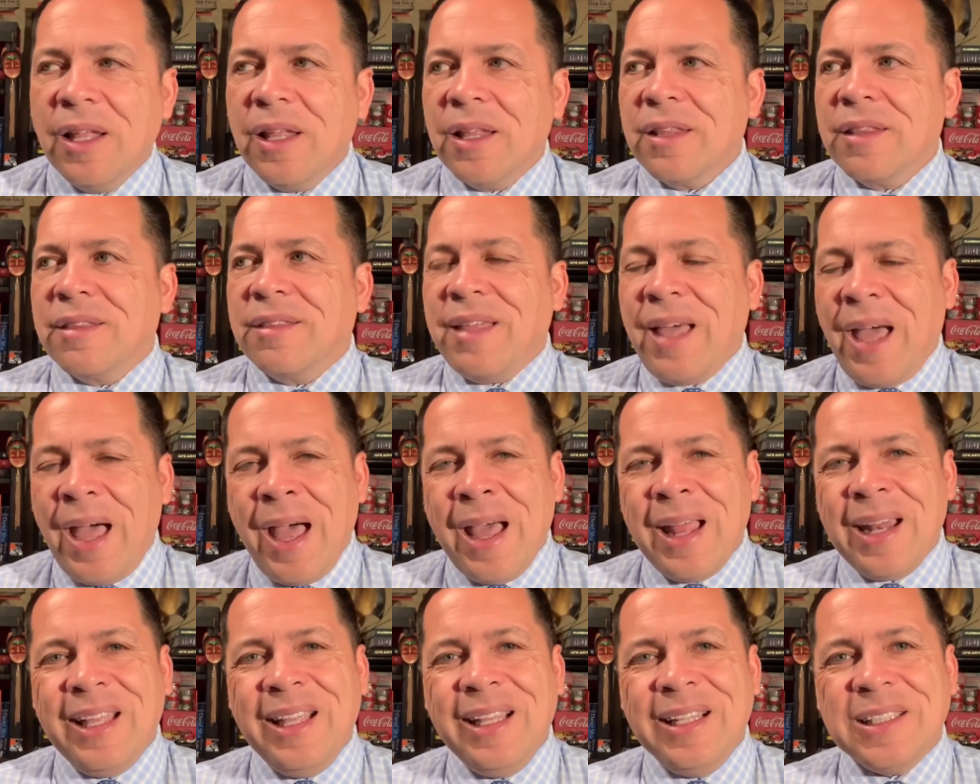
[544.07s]

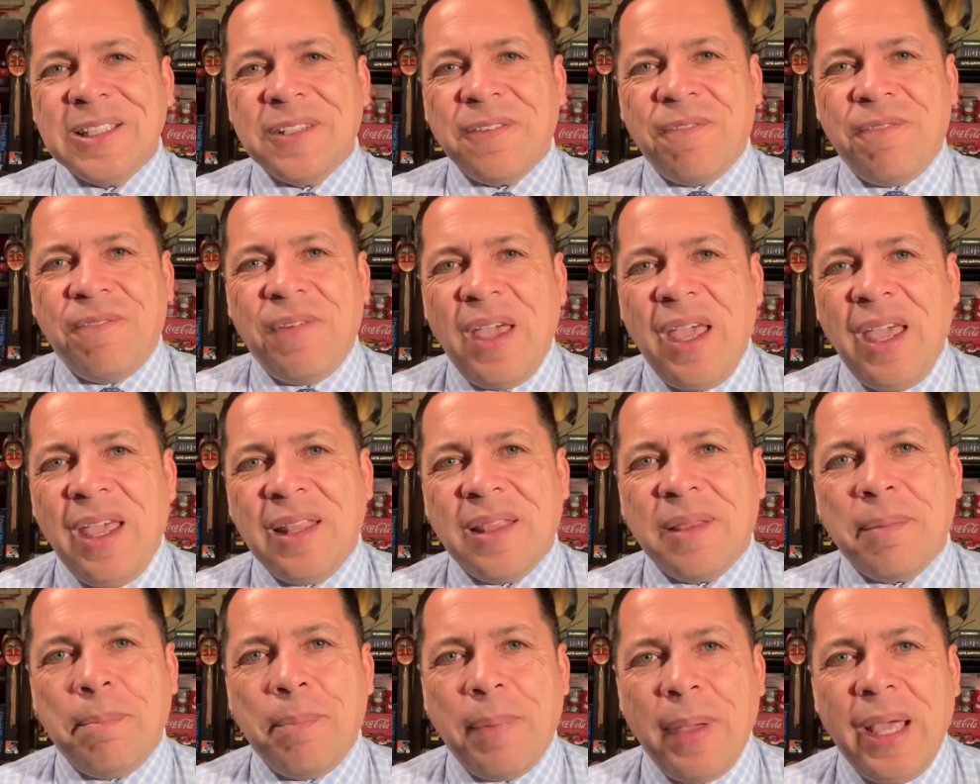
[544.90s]
That is
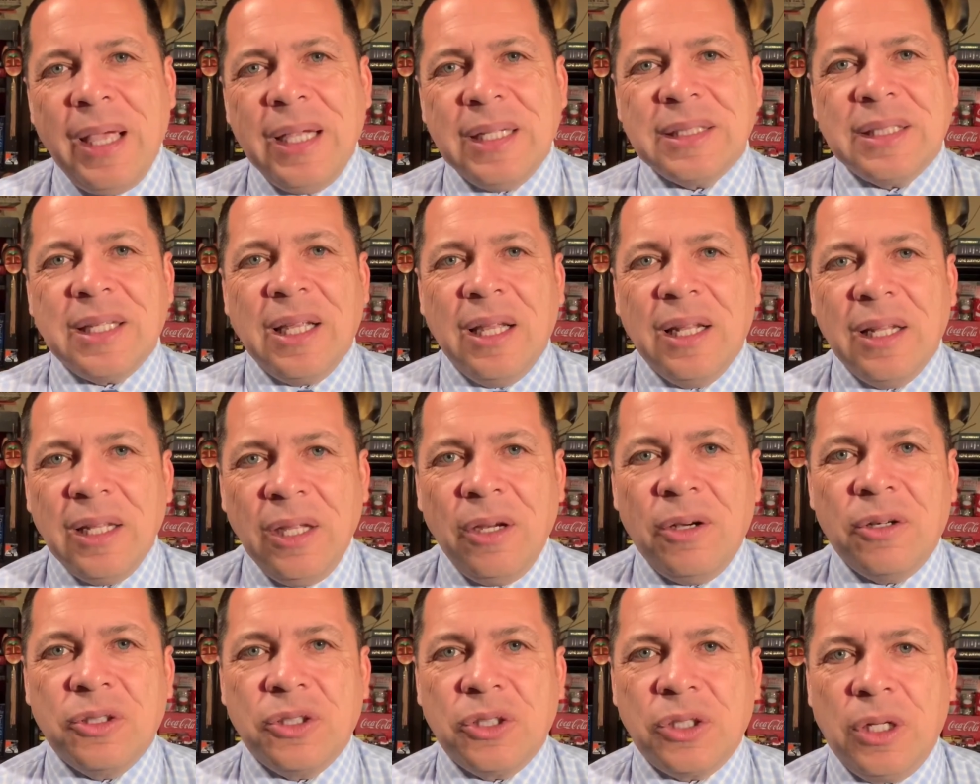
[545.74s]
faith-based
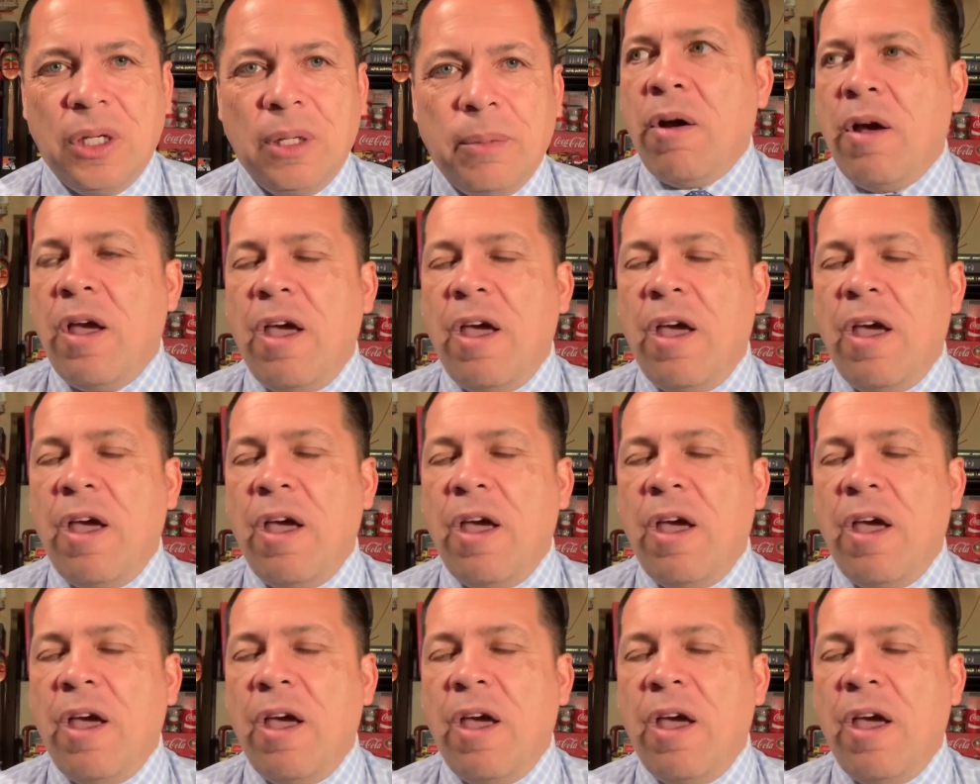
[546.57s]
leadership.